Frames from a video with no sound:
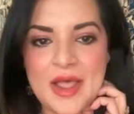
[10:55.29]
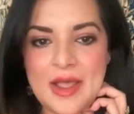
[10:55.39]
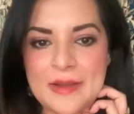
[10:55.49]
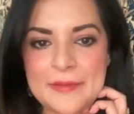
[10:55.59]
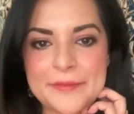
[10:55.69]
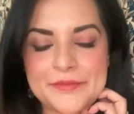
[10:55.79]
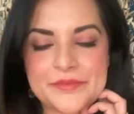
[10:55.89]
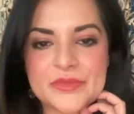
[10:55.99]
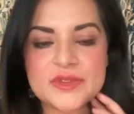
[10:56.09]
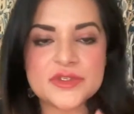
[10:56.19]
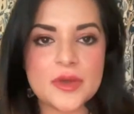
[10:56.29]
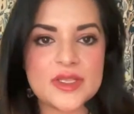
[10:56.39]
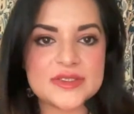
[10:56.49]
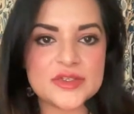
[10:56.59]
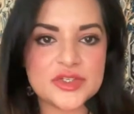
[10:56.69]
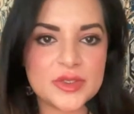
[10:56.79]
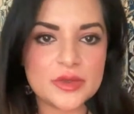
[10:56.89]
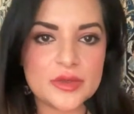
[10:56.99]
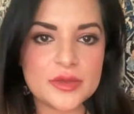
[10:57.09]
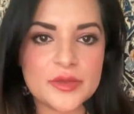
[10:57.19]
So
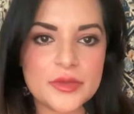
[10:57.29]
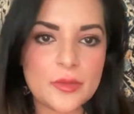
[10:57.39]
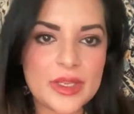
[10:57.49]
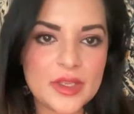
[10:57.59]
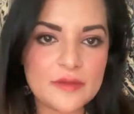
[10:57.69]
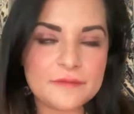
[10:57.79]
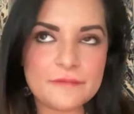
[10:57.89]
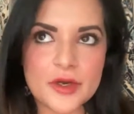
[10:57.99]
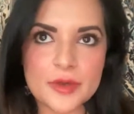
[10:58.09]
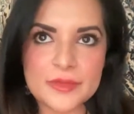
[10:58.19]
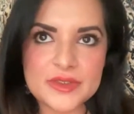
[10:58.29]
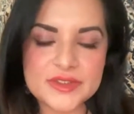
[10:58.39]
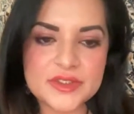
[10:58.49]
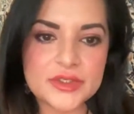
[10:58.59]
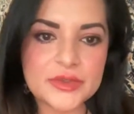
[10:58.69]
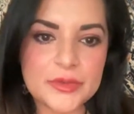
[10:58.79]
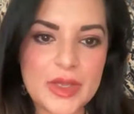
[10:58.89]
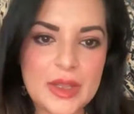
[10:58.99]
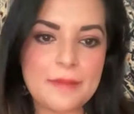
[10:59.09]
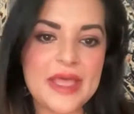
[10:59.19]
essentially, the way a firm needs to
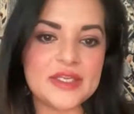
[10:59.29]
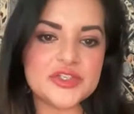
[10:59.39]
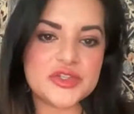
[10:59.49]
manage